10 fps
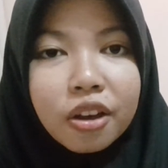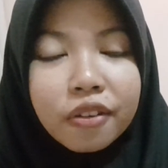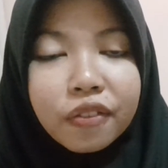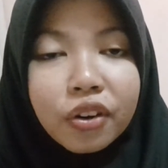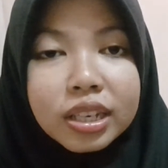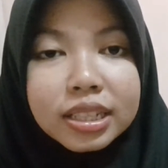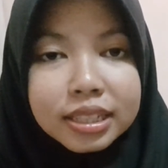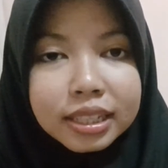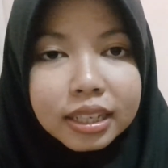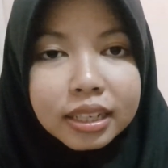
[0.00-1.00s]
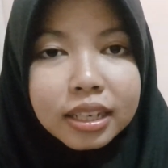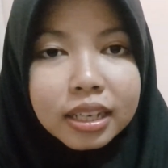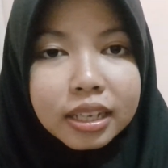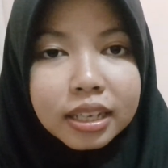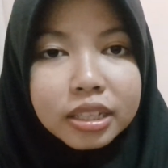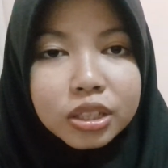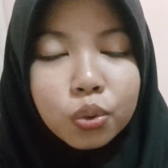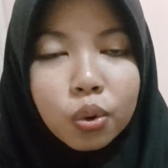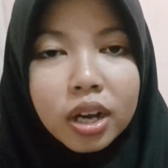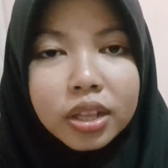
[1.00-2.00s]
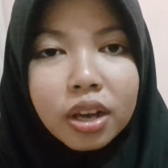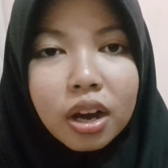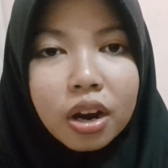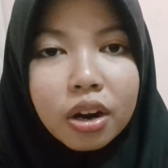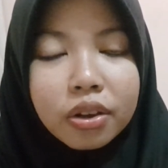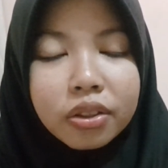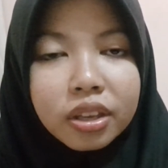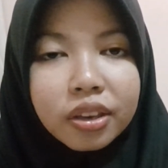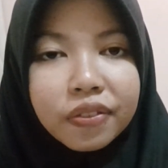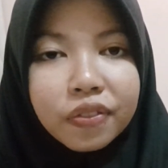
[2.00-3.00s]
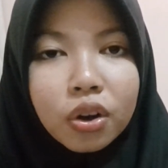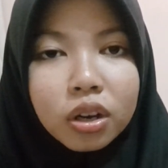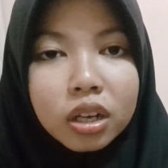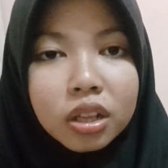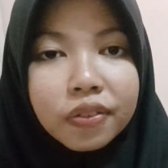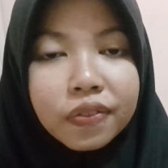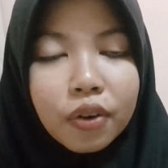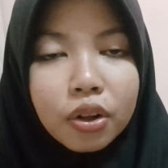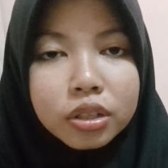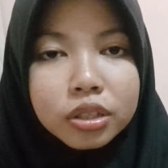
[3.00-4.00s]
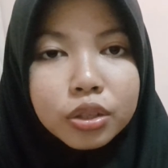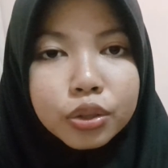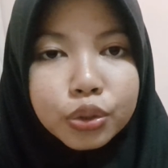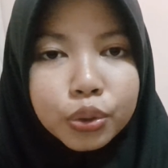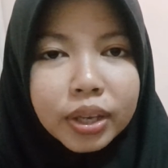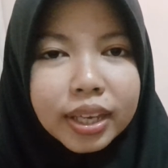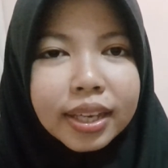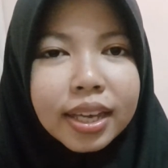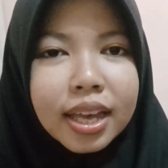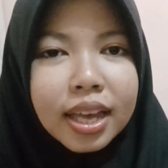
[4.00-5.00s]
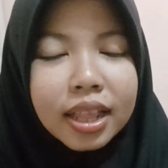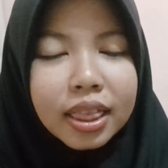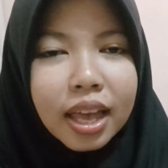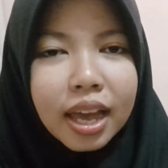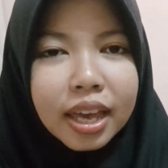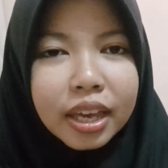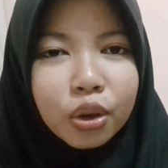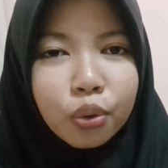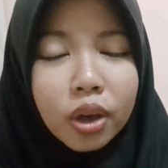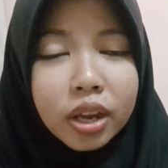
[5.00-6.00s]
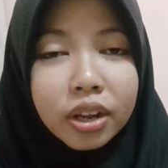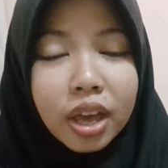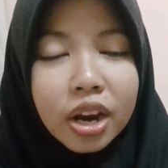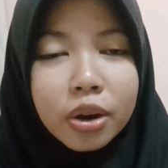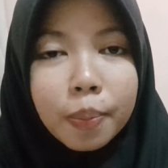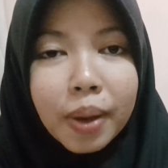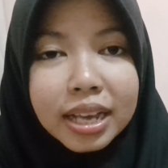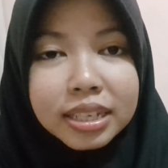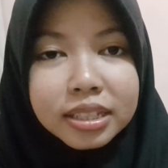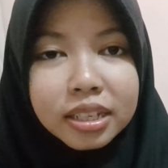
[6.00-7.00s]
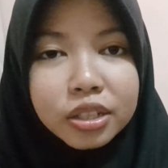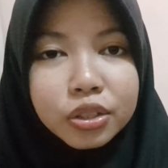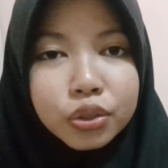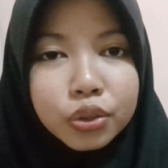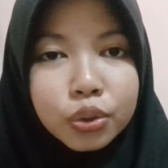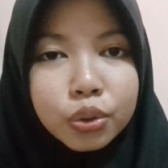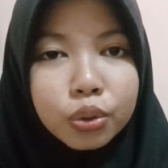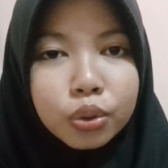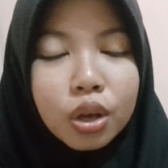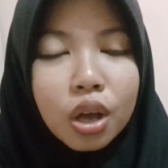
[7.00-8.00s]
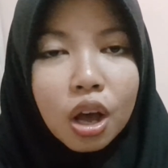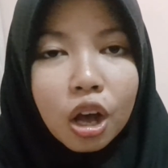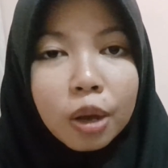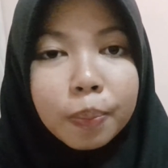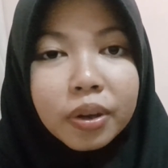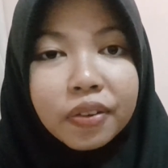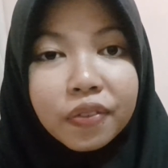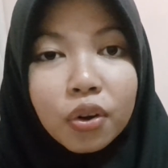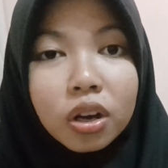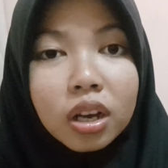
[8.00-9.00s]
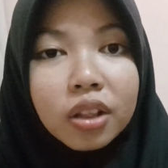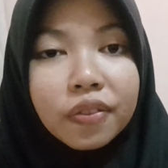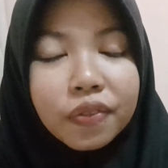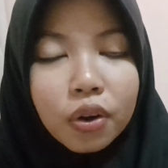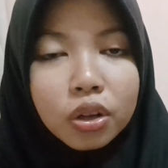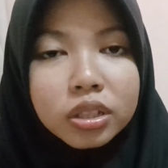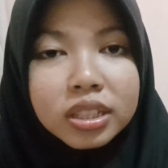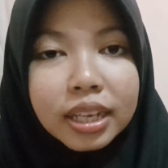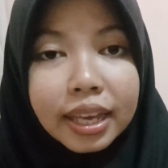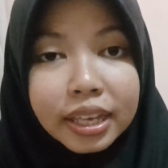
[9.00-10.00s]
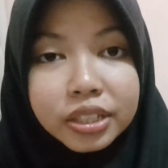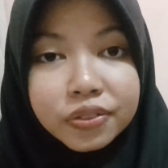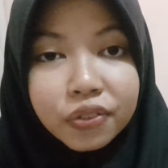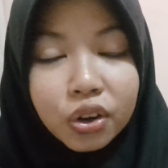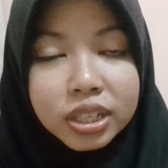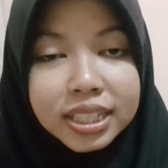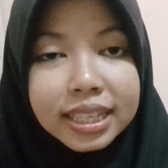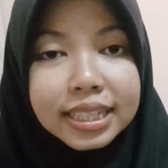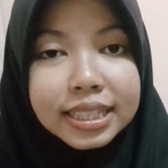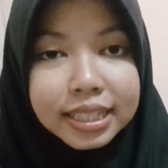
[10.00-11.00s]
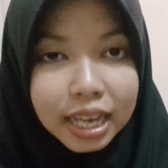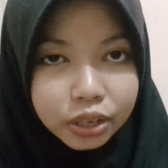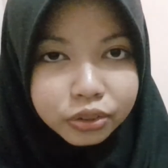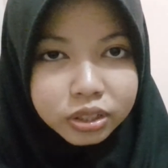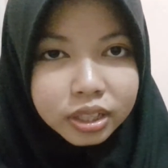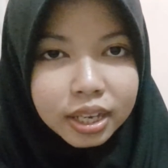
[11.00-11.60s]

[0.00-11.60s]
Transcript: Voicing is what are the vocal folds doing, like when air passes through open vocal fold is voiceless sound,